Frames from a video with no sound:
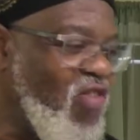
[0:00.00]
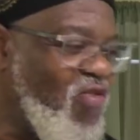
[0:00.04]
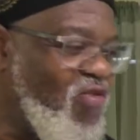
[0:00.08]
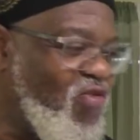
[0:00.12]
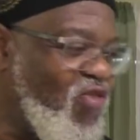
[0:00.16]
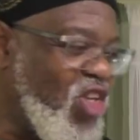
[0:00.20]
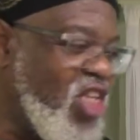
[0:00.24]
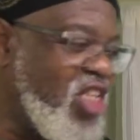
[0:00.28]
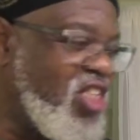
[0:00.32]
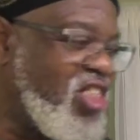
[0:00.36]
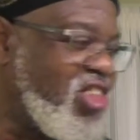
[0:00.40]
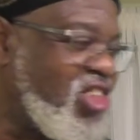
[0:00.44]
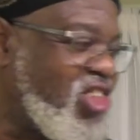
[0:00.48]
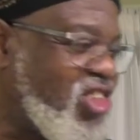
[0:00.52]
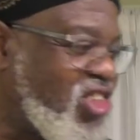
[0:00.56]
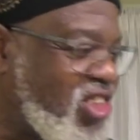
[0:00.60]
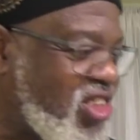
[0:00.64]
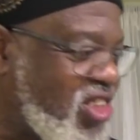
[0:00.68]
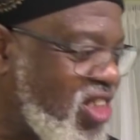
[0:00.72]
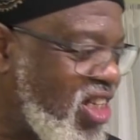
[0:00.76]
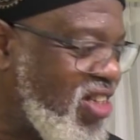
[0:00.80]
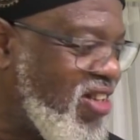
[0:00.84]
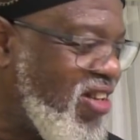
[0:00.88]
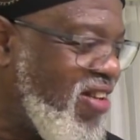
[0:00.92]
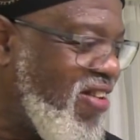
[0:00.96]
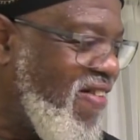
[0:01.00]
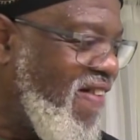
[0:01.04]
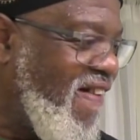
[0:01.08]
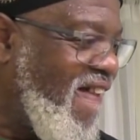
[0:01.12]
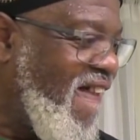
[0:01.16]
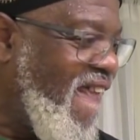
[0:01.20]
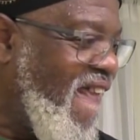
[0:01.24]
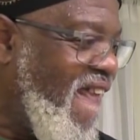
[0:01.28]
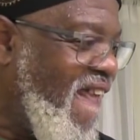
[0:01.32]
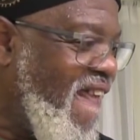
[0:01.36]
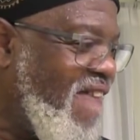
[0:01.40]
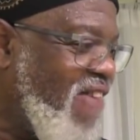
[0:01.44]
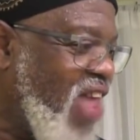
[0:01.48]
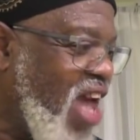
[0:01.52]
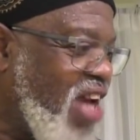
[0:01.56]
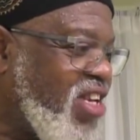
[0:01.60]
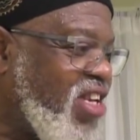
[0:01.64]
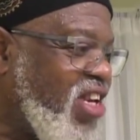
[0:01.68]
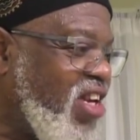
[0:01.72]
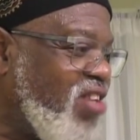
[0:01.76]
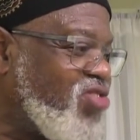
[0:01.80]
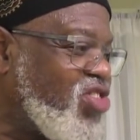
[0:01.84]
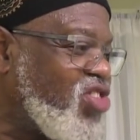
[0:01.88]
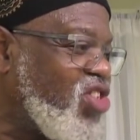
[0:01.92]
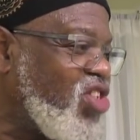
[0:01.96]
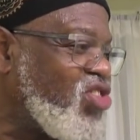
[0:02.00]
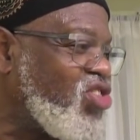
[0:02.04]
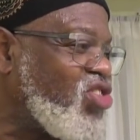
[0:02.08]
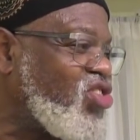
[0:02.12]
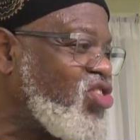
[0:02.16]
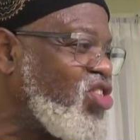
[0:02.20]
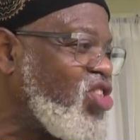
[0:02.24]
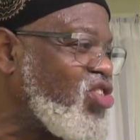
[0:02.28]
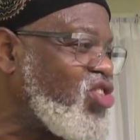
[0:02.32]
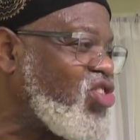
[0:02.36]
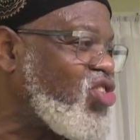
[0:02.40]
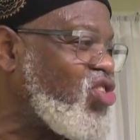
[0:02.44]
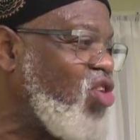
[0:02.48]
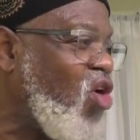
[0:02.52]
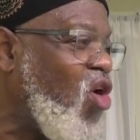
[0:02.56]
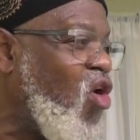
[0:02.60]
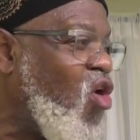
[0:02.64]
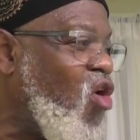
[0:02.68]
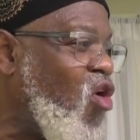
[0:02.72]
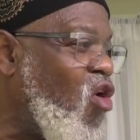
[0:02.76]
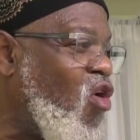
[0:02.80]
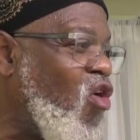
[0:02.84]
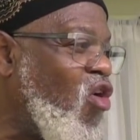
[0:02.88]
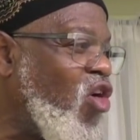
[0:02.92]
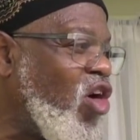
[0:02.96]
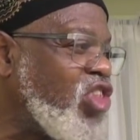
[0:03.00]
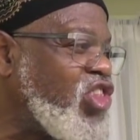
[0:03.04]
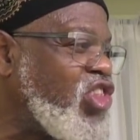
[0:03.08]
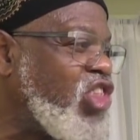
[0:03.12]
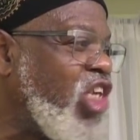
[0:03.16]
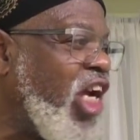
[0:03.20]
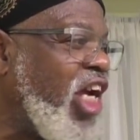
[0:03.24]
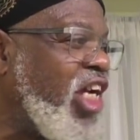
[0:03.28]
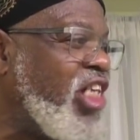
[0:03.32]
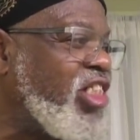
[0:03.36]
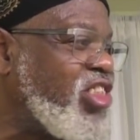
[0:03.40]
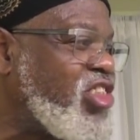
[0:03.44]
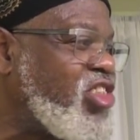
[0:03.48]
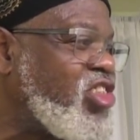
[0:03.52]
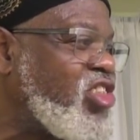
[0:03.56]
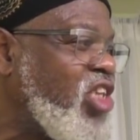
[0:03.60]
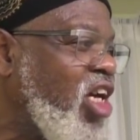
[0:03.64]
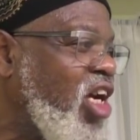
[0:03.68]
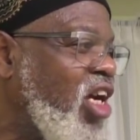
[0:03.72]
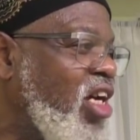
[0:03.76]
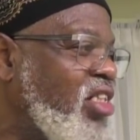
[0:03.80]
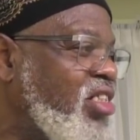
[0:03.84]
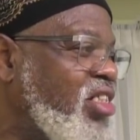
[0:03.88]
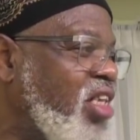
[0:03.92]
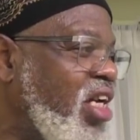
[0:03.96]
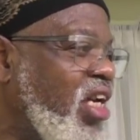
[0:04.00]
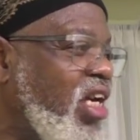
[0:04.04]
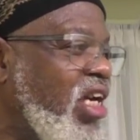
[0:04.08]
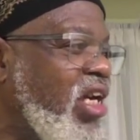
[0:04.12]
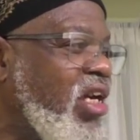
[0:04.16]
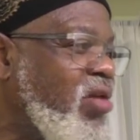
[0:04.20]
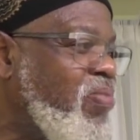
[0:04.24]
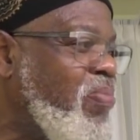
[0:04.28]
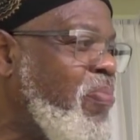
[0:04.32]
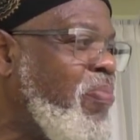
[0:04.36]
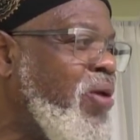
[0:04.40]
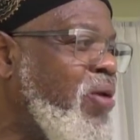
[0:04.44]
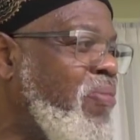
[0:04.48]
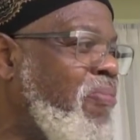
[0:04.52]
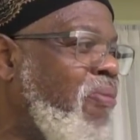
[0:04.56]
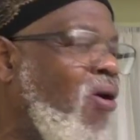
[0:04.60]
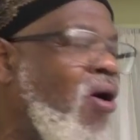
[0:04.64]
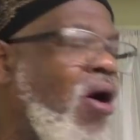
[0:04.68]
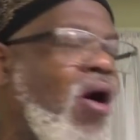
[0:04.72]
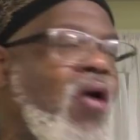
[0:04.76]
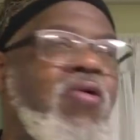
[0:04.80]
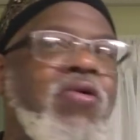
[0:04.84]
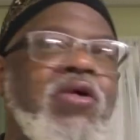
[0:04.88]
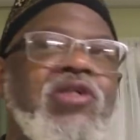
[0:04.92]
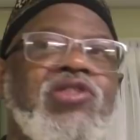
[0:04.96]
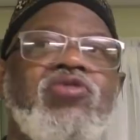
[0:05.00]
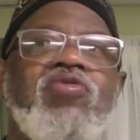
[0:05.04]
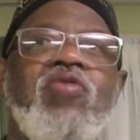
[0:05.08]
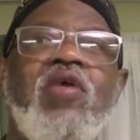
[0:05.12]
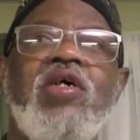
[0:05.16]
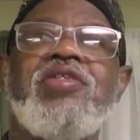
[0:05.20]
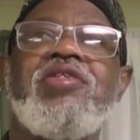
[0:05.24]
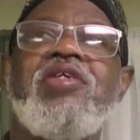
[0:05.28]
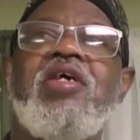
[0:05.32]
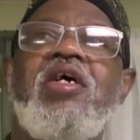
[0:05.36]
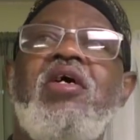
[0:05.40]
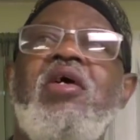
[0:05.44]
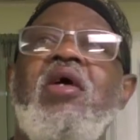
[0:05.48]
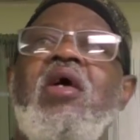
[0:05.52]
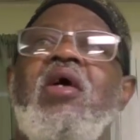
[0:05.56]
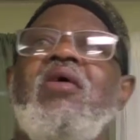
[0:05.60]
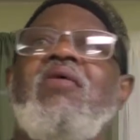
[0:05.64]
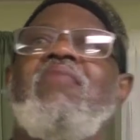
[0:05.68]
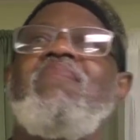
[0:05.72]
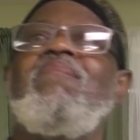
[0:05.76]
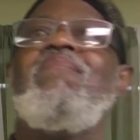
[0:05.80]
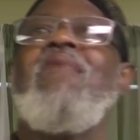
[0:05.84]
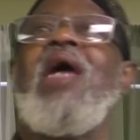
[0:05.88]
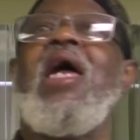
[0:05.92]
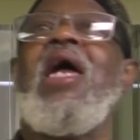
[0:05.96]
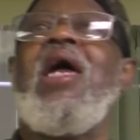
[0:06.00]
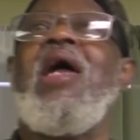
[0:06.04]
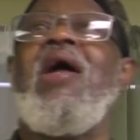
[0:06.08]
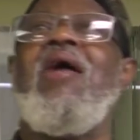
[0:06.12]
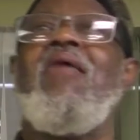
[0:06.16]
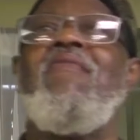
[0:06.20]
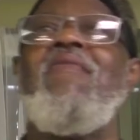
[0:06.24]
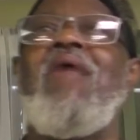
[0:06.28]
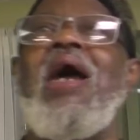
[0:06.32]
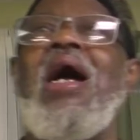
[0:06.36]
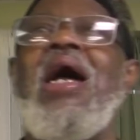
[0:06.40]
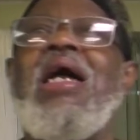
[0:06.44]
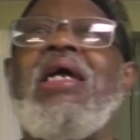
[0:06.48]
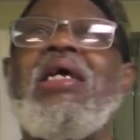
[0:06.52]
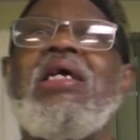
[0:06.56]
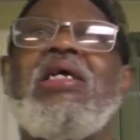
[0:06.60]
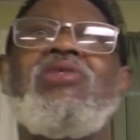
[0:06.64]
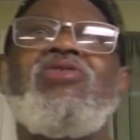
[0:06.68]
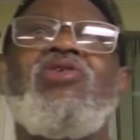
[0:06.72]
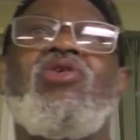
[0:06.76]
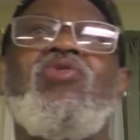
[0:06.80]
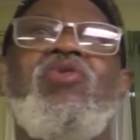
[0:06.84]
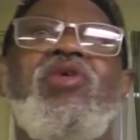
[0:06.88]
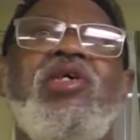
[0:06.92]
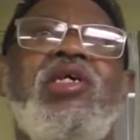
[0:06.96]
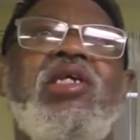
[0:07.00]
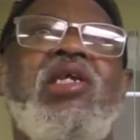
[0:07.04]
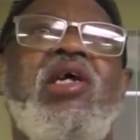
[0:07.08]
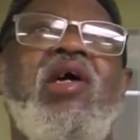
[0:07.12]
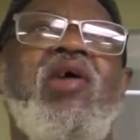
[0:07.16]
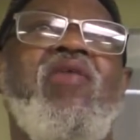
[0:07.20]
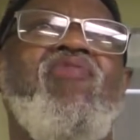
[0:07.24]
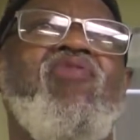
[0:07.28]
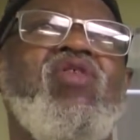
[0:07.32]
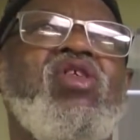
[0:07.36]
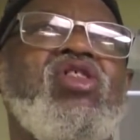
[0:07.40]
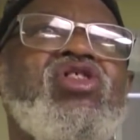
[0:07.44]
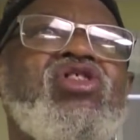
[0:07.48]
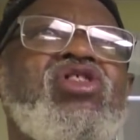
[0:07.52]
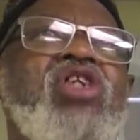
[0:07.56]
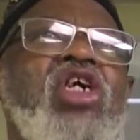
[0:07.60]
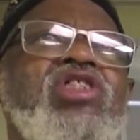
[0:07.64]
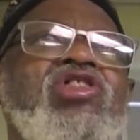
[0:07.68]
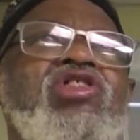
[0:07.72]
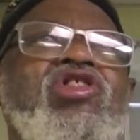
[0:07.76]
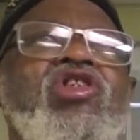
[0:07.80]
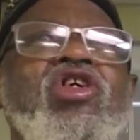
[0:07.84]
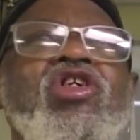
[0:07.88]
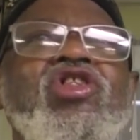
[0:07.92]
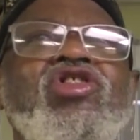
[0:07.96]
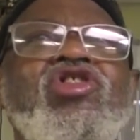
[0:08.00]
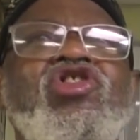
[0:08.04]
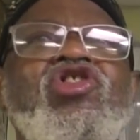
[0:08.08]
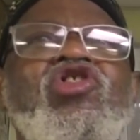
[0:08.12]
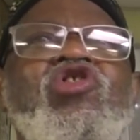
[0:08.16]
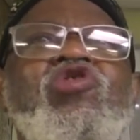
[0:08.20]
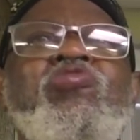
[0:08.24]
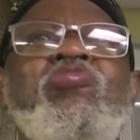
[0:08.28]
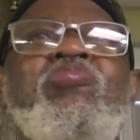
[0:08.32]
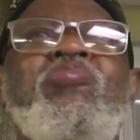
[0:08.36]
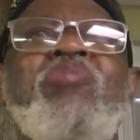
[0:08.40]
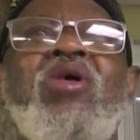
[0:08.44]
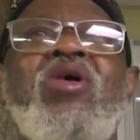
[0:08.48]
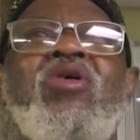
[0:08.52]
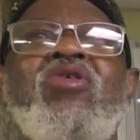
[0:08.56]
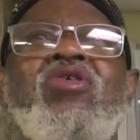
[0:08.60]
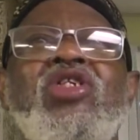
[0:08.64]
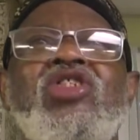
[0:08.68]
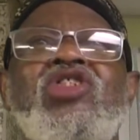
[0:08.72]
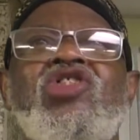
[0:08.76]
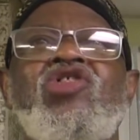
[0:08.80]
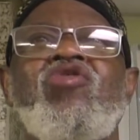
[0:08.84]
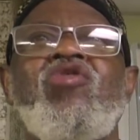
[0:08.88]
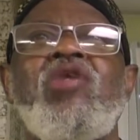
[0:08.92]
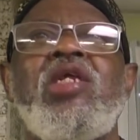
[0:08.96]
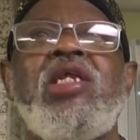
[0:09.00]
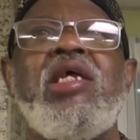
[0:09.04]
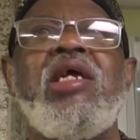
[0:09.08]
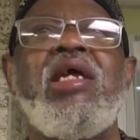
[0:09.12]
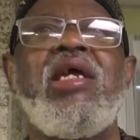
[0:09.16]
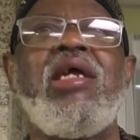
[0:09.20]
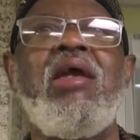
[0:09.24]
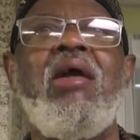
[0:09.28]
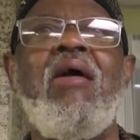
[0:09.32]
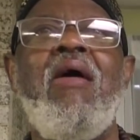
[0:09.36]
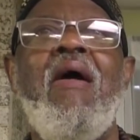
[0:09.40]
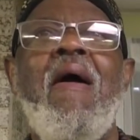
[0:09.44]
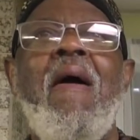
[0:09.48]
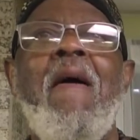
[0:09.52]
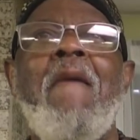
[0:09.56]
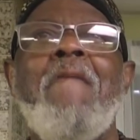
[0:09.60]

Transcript: to feast. That gives us the soul a chance to eat. People always wonder, man, why do we live in such a spiritually